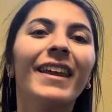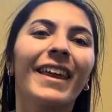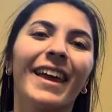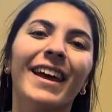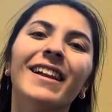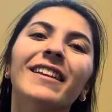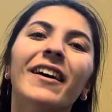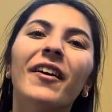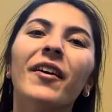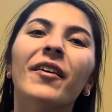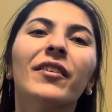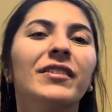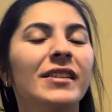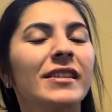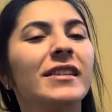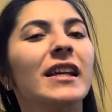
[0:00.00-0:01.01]
Hello,
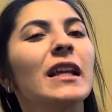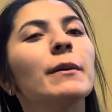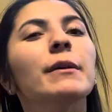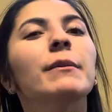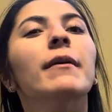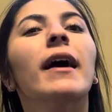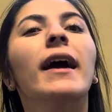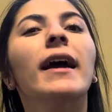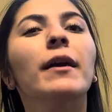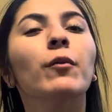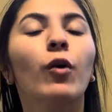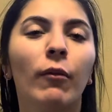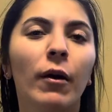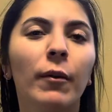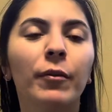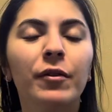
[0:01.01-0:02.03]
this is going to be my
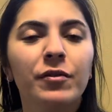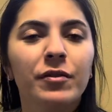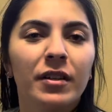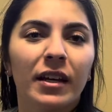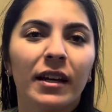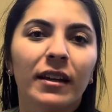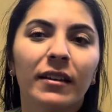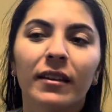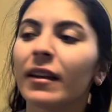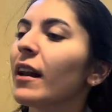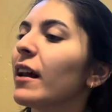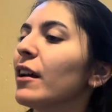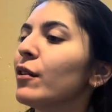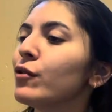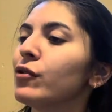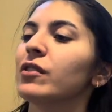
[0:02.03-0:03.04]
warm-up routine that I
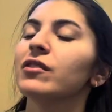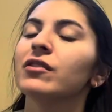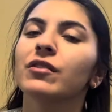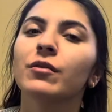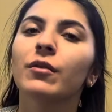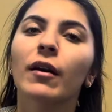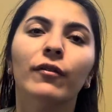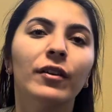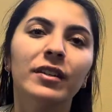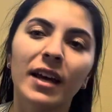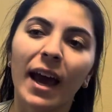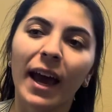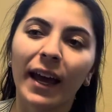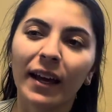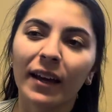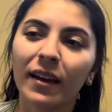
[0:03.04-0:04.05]
usually do every
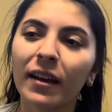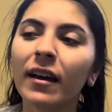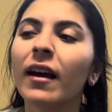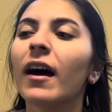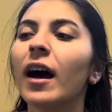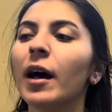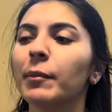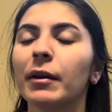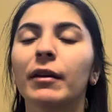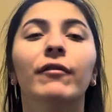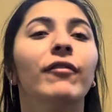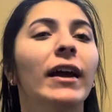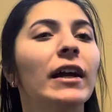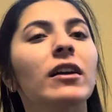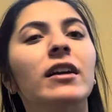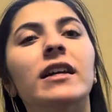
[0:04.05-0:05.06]
day. It
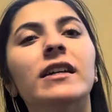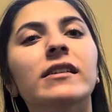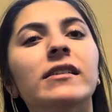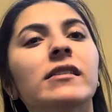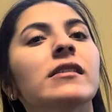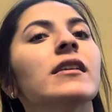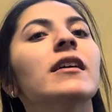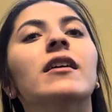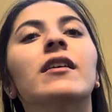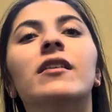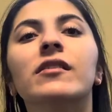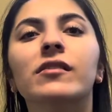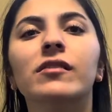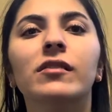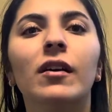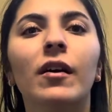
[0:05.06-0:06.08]
varies,
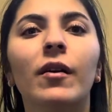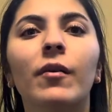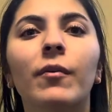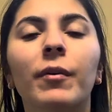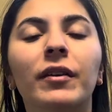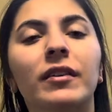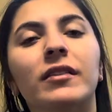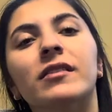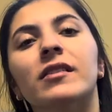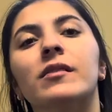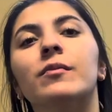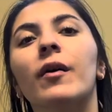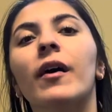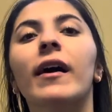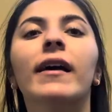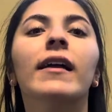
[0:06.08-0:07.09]
but this is
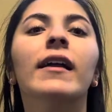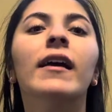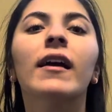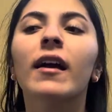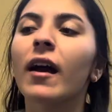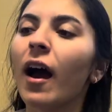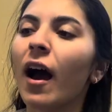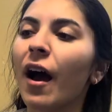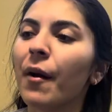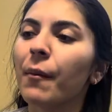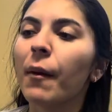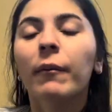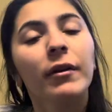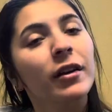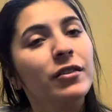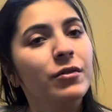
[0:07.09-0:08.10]
what I'm
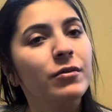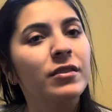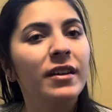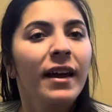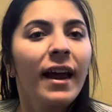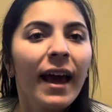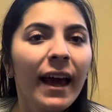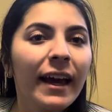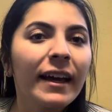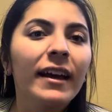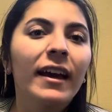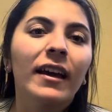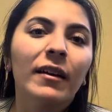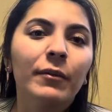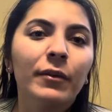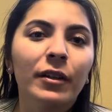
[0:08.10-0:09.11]
going to do today
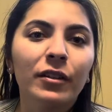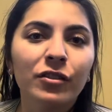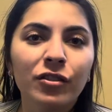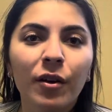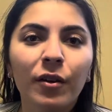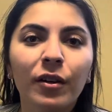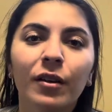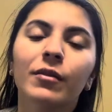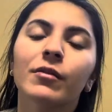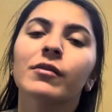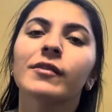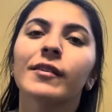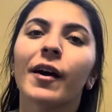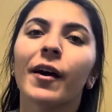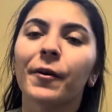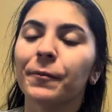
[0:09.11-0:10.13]
and I'm going to show you.
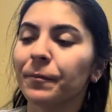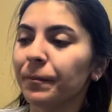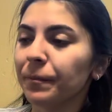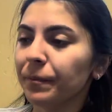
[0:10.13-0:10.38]
So